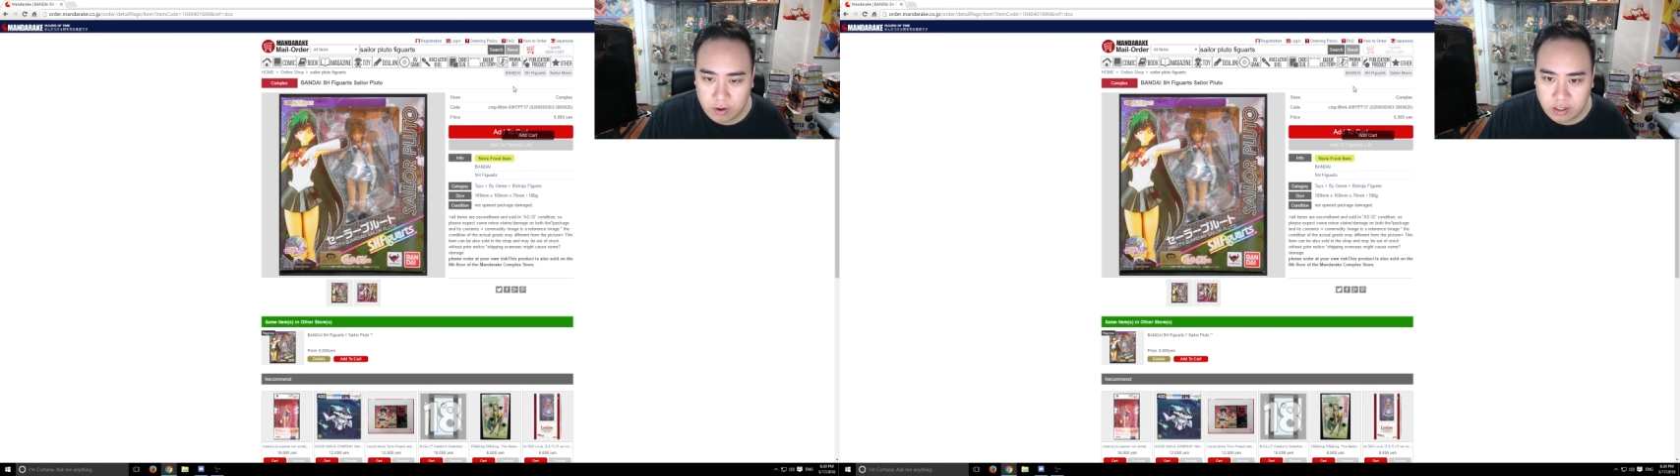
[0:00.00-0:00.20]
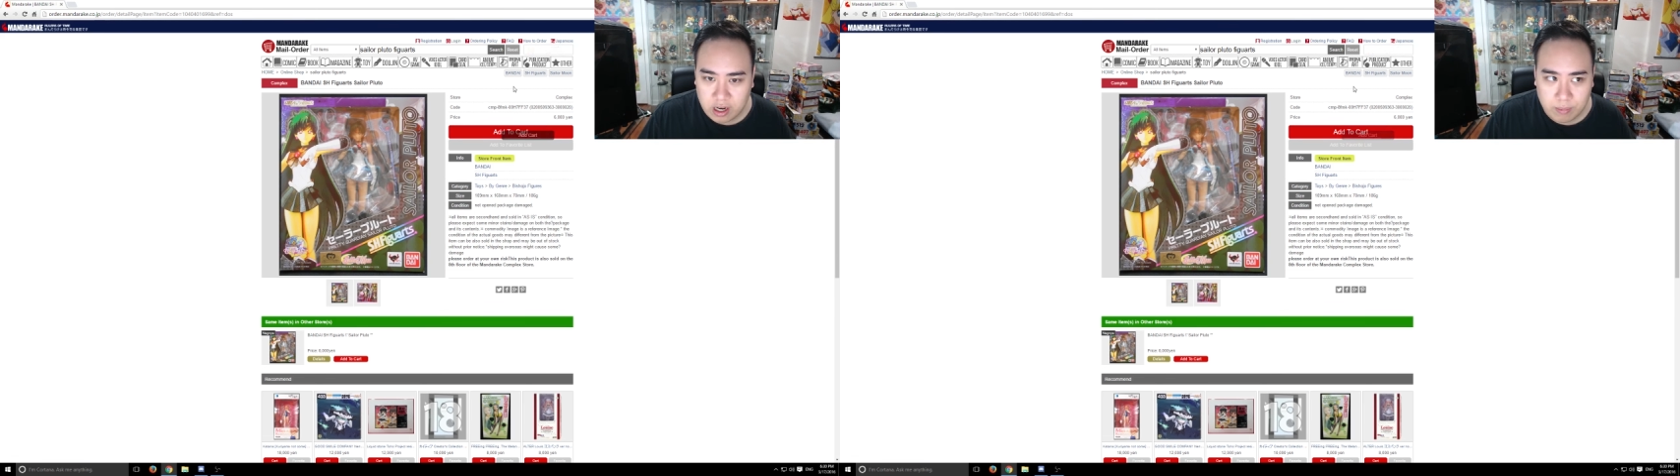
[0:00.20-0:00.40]

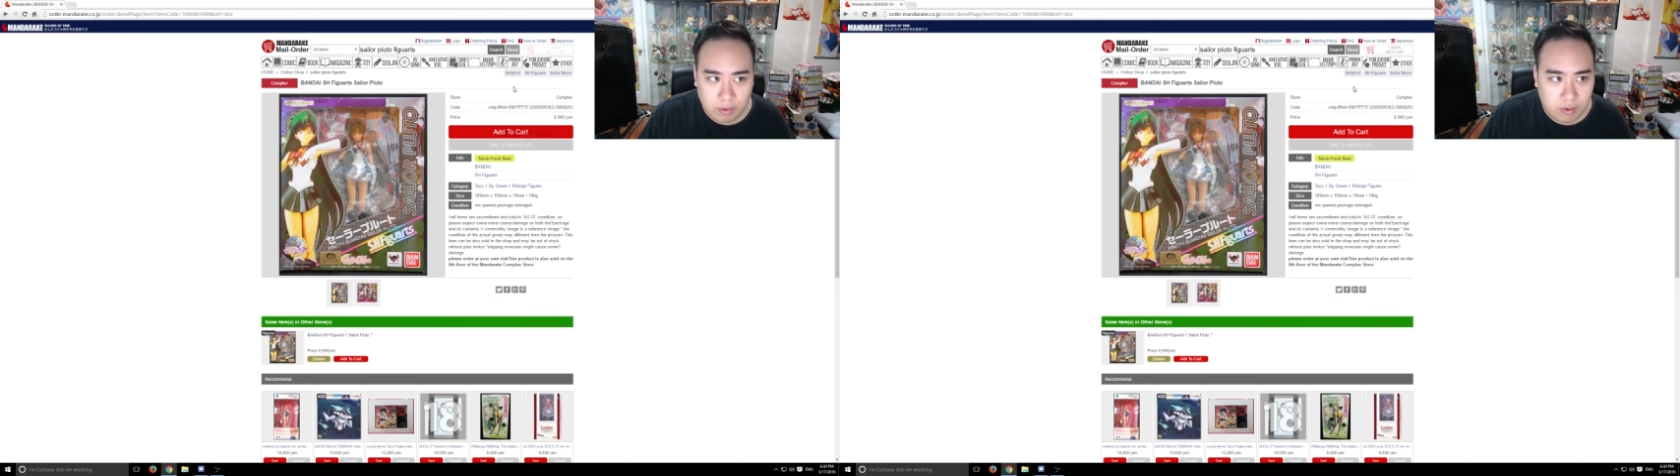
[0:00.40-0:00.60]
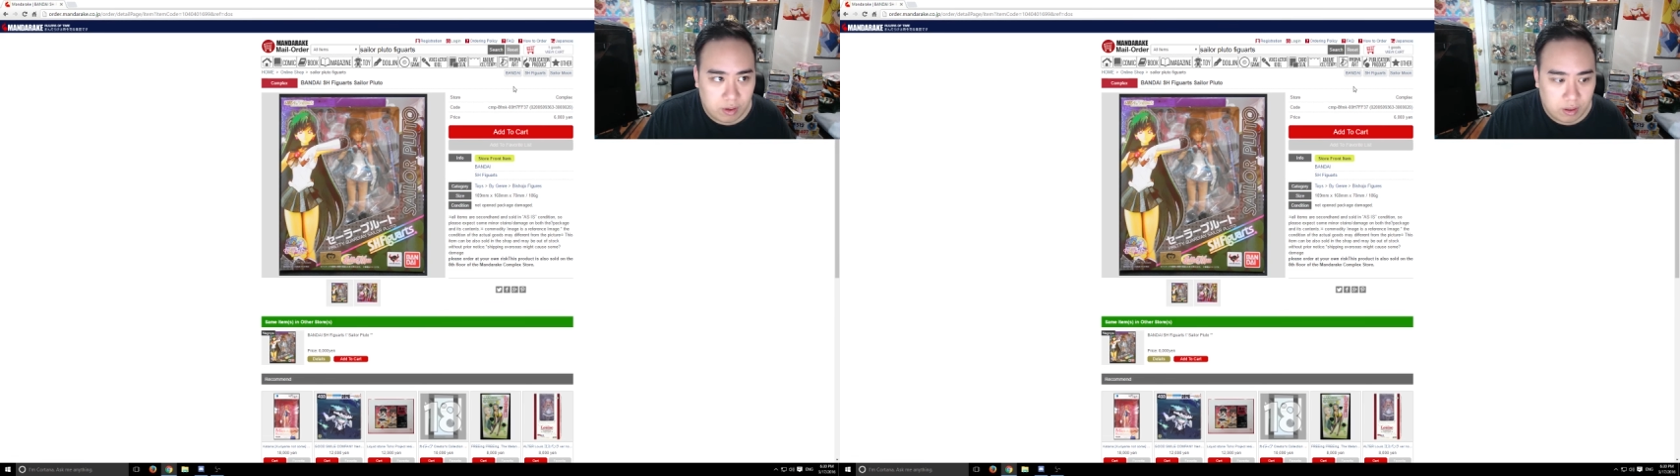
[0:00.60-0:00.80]

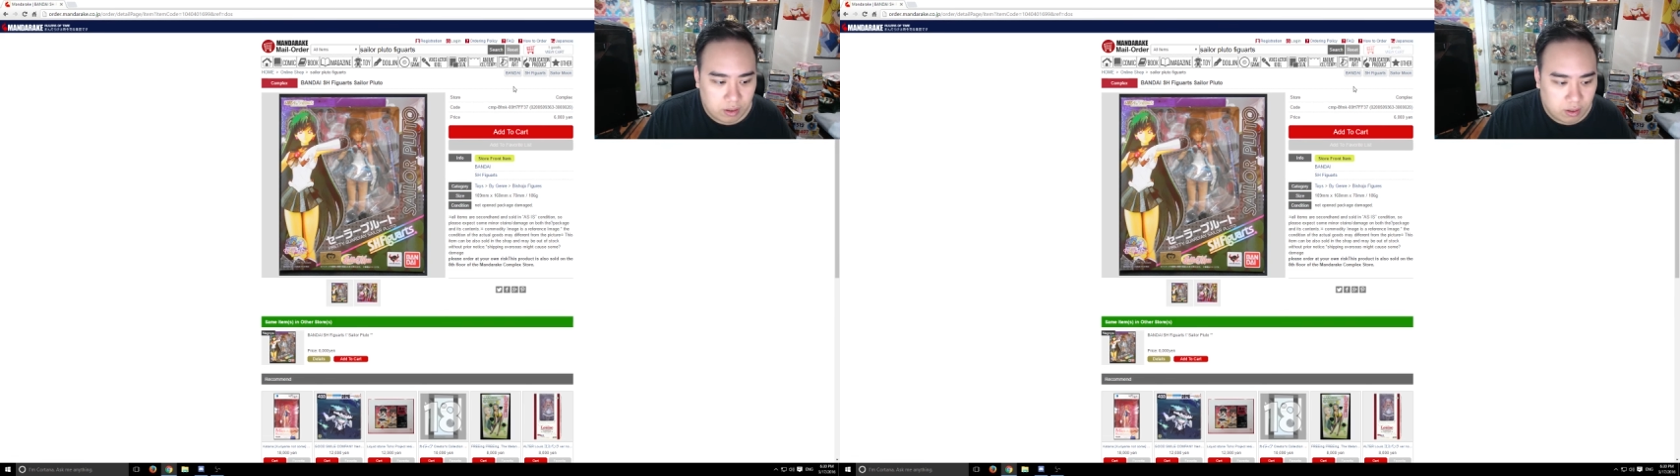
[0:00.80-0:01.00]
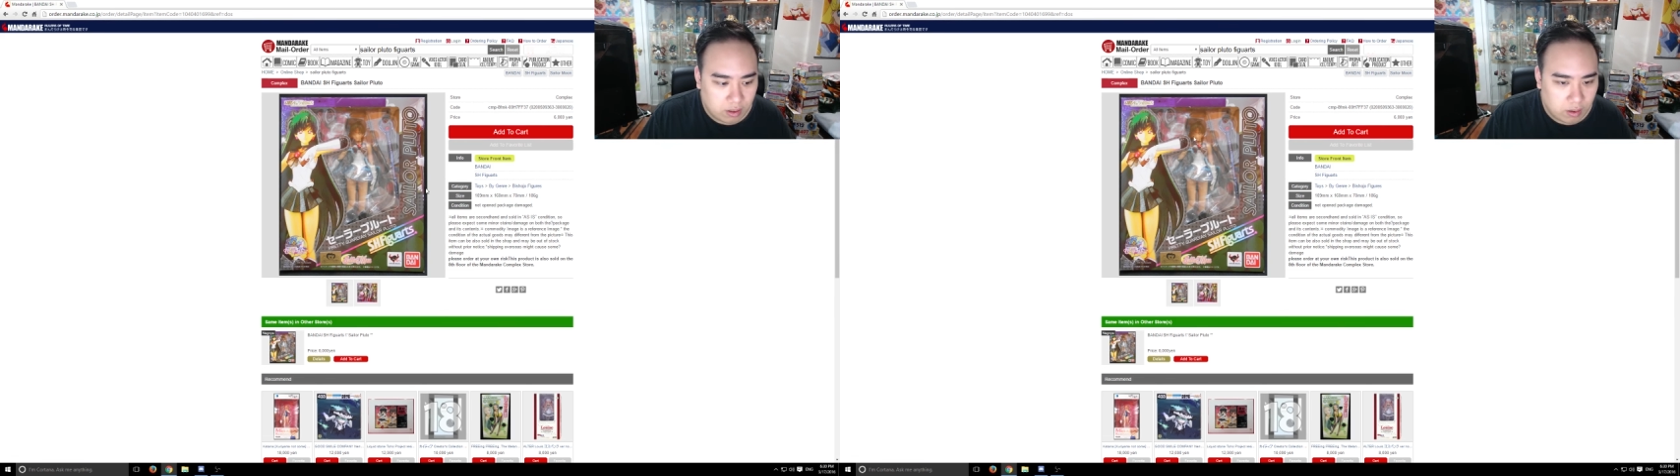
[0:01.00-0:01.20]
example.
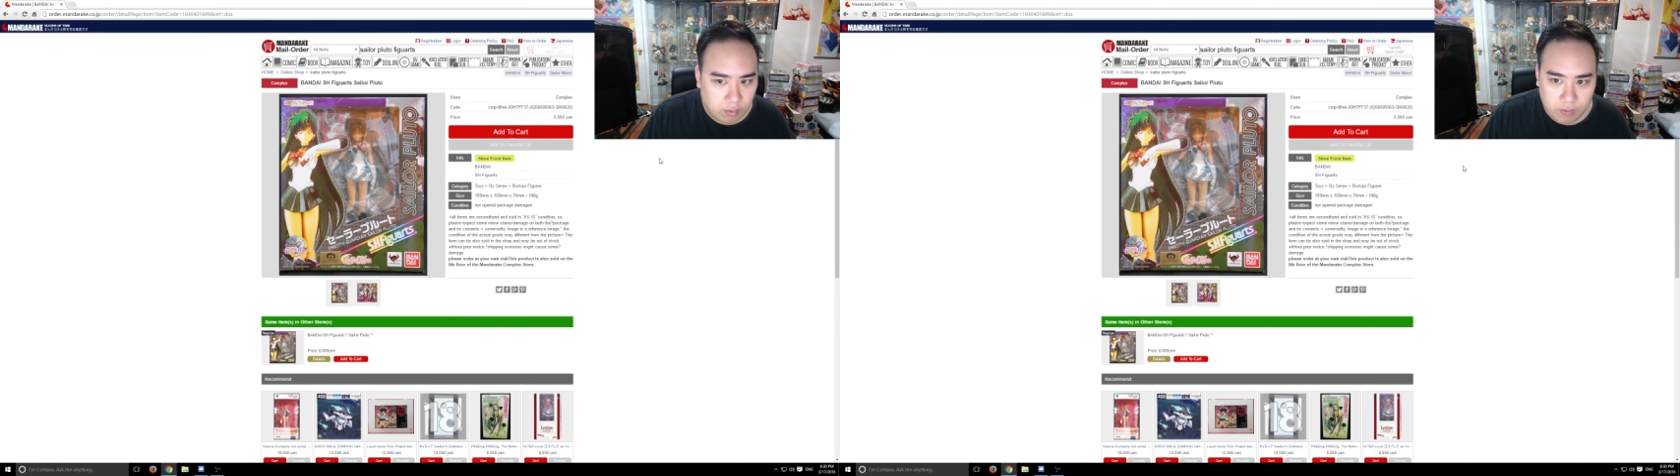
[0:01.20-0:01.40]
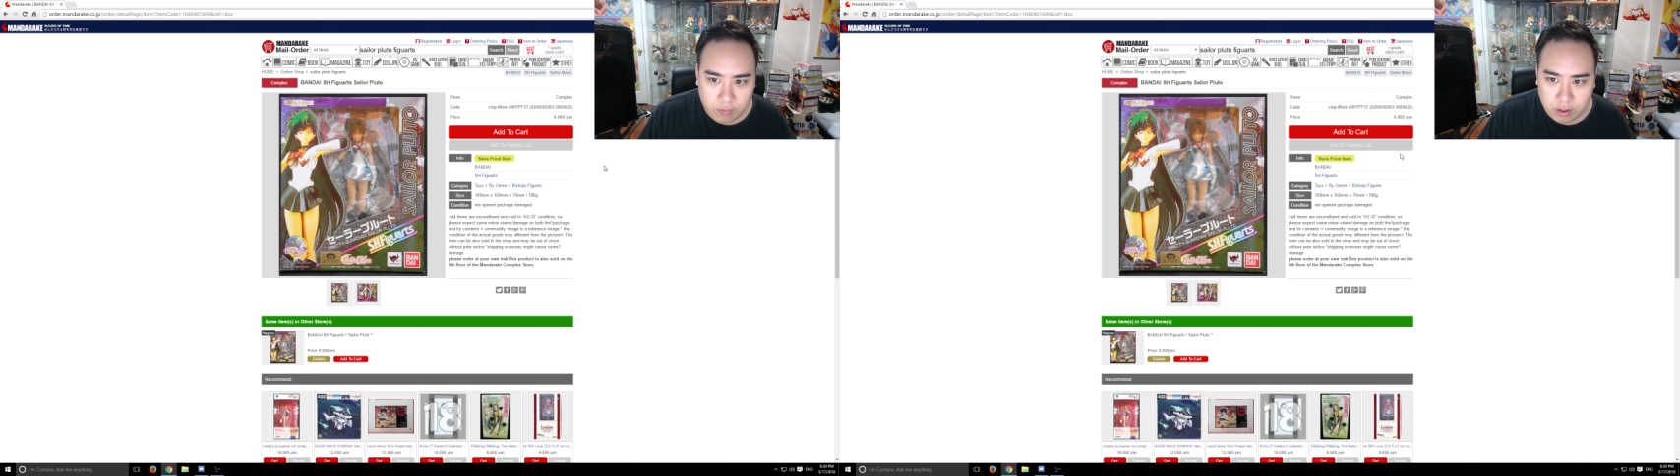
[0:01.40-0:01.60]

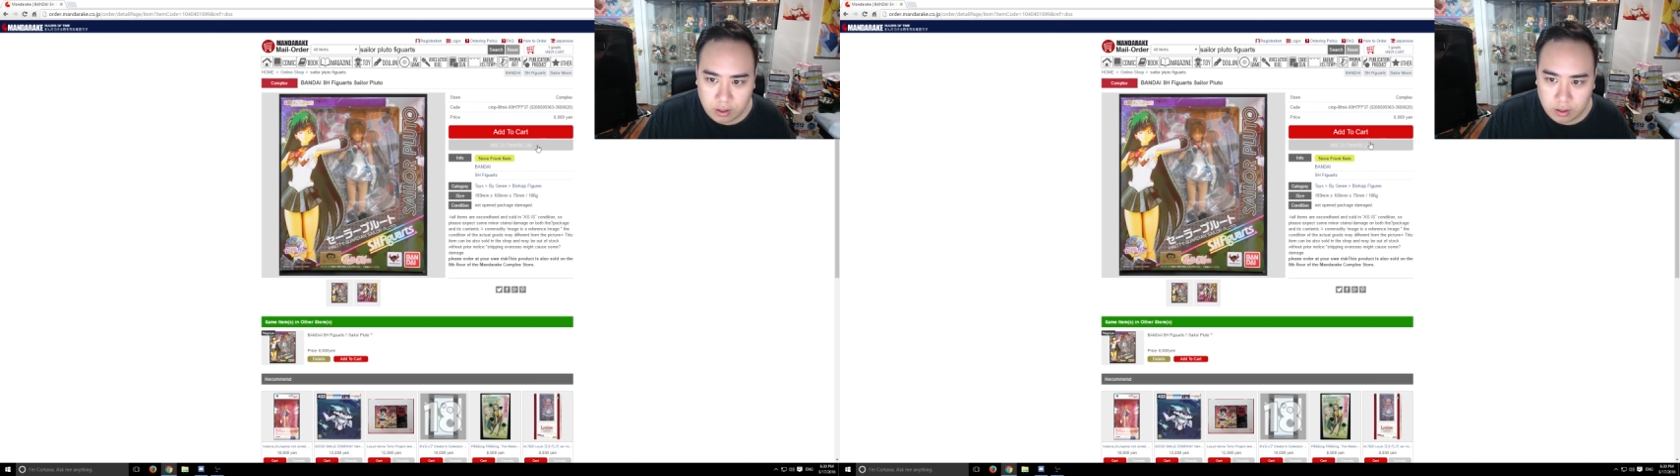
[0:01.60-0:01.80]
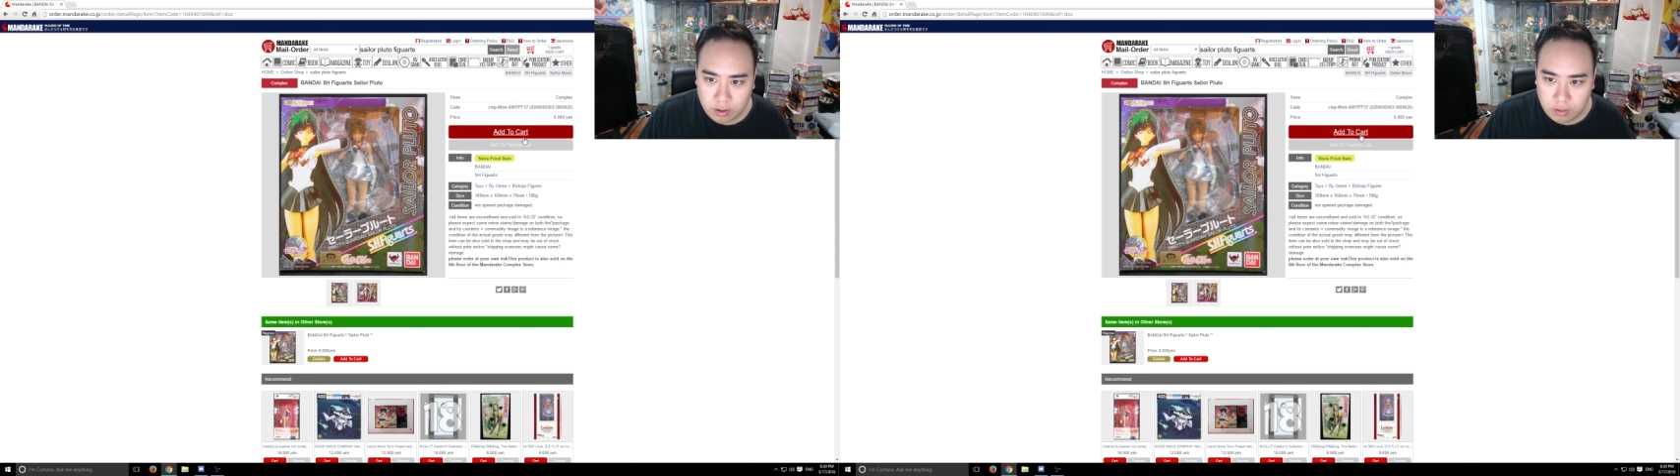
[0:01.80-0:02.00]
Wait for it to
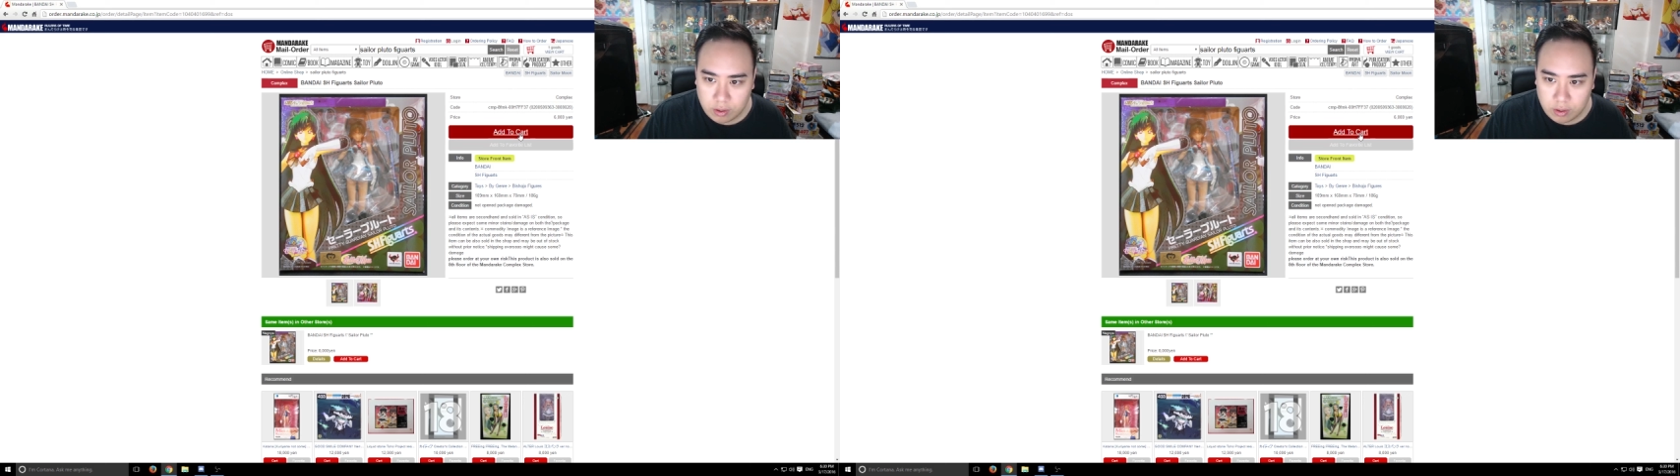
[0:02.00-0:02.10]
load.